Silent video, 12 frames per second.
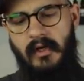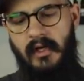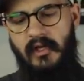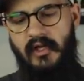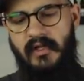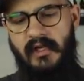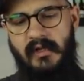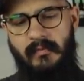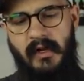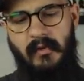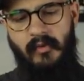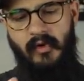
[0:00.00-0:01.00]
It just says
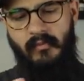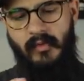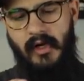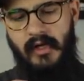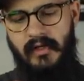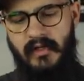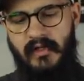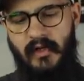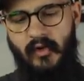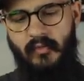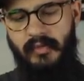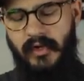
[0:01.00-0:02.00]
bamboo mud
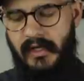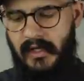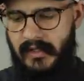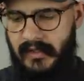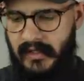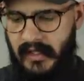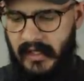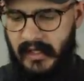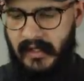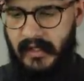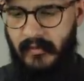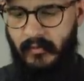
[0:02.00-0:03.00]
soap. It doesn't say
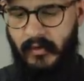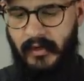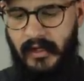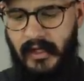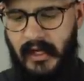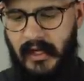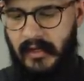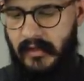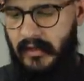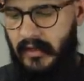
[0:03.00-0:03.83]
anything more than that.